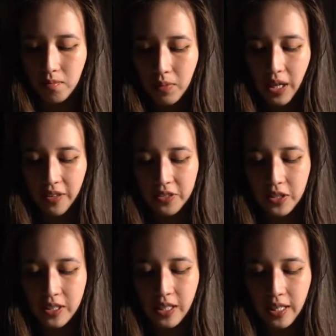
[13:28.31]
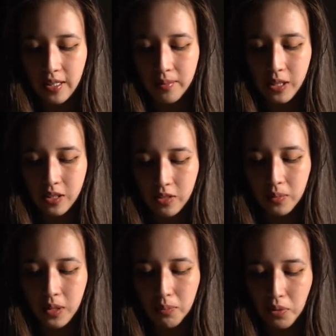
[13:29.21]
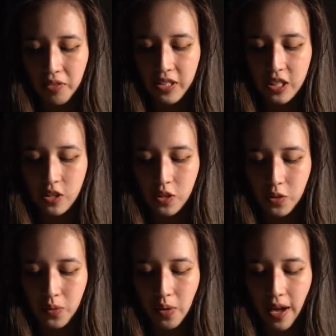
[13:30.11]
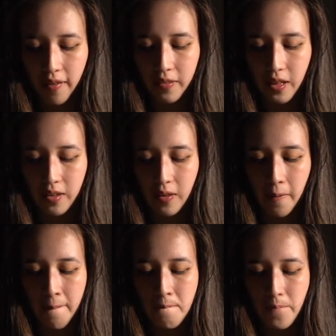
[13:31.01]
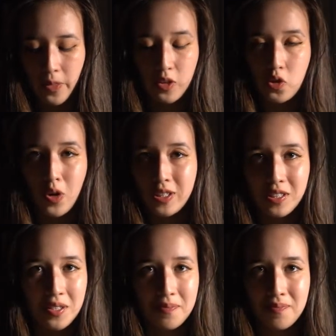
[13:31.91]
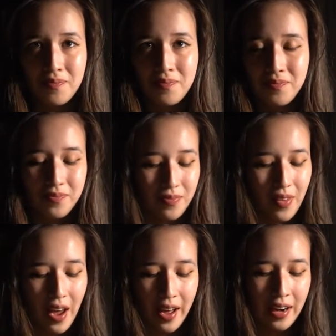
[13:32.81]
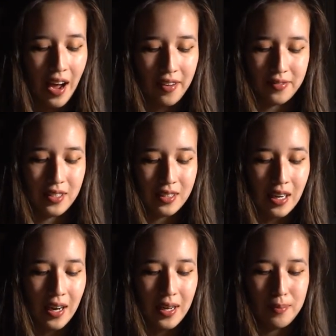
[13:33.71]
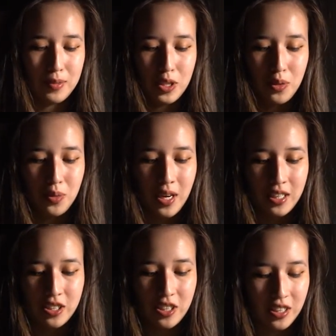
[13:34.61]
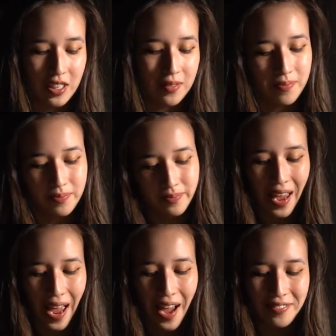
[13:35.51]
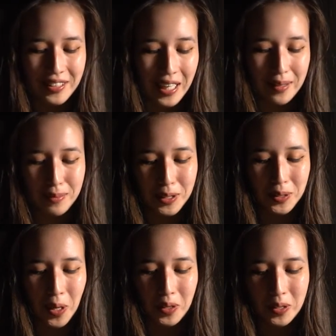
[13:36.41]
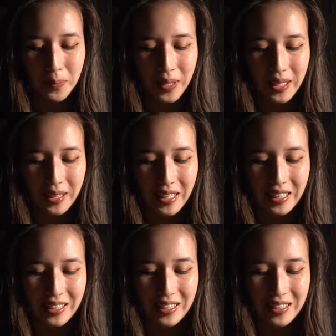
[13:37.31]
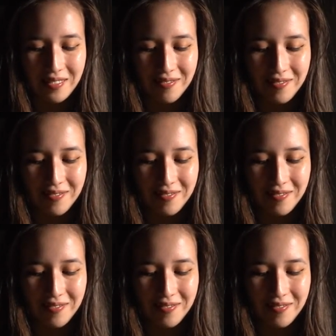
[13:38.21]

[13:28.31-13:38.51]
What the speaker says: But of course, I am extremely privileged to have the choice and have the time to actually have time to contemplate things. And